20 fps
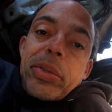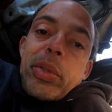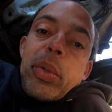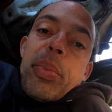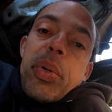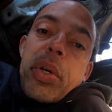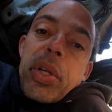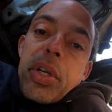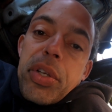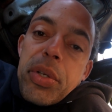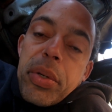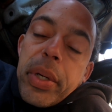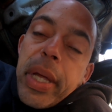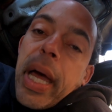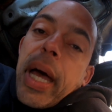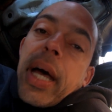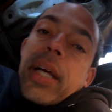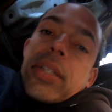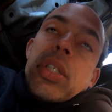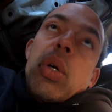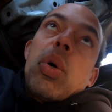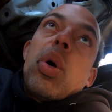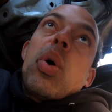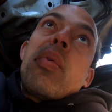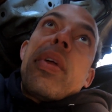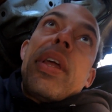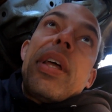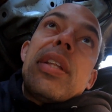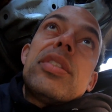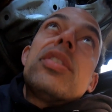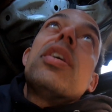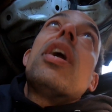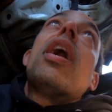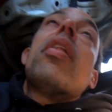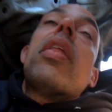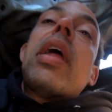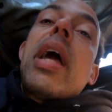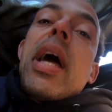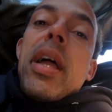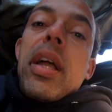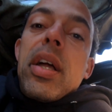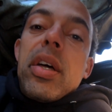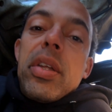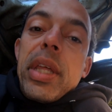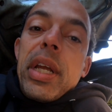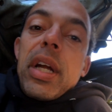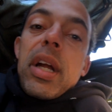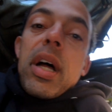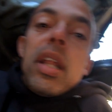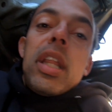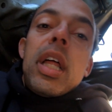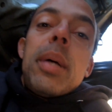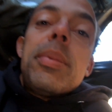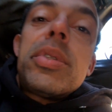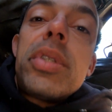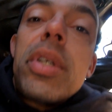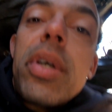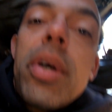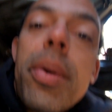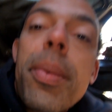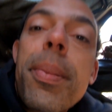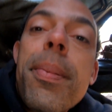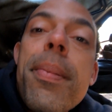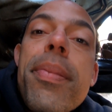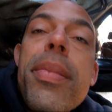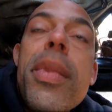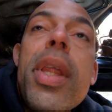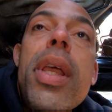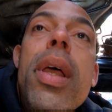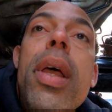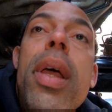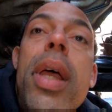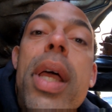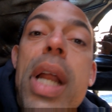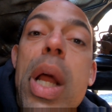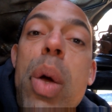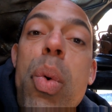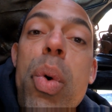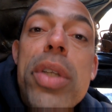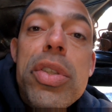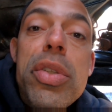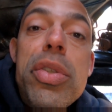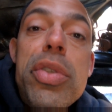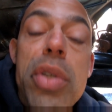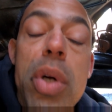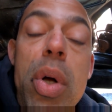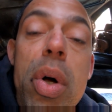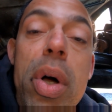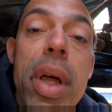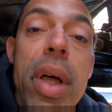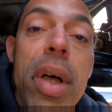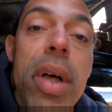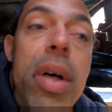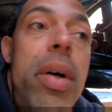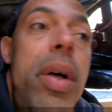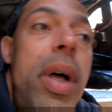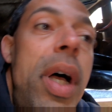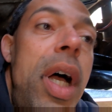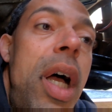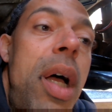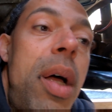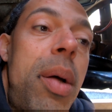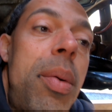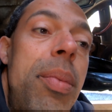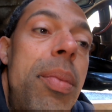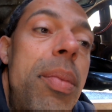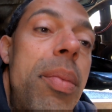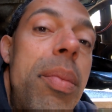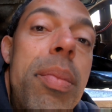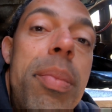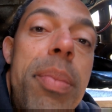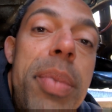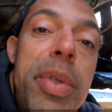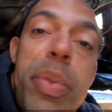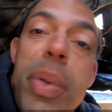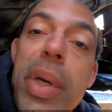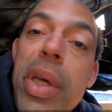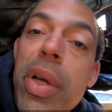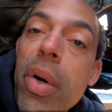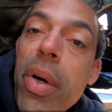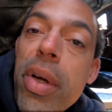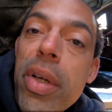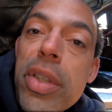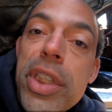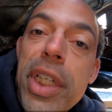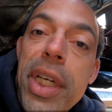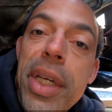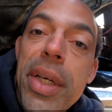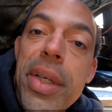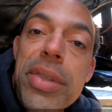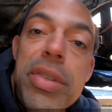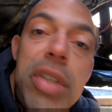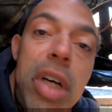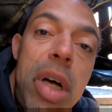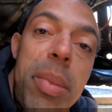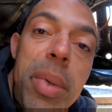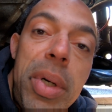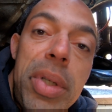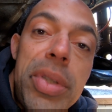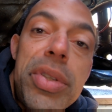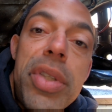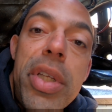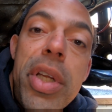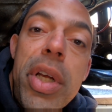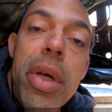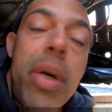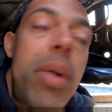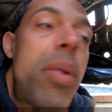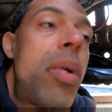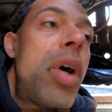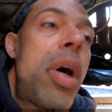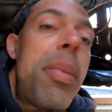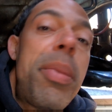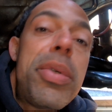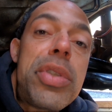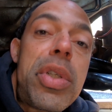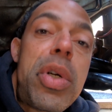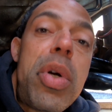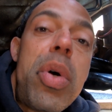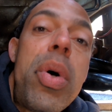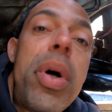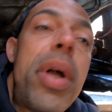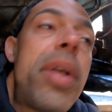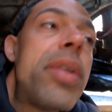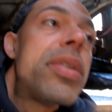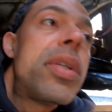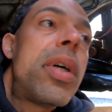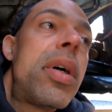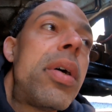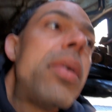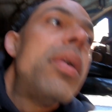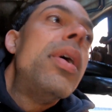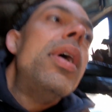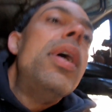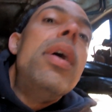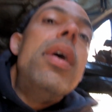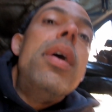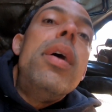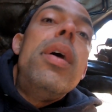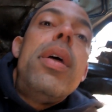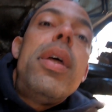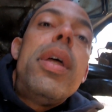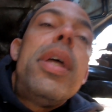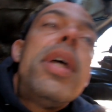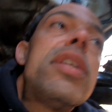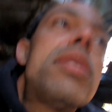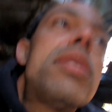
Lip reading: We'll put a new gasket. We'll reinstall that and clean it all up. So, and I was losing oil between oil changes, almost a quart. So here's